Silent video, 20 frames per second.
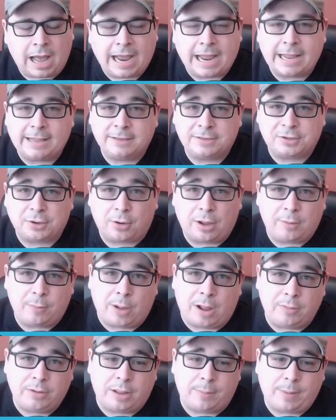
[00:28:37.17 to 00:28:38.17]
I so I
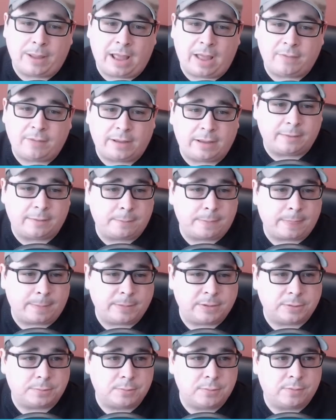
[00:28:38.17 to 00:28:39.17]
wound up having.
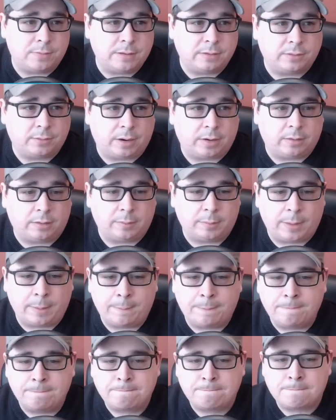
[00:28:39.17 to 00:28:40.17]
Let me just move this around a little bit.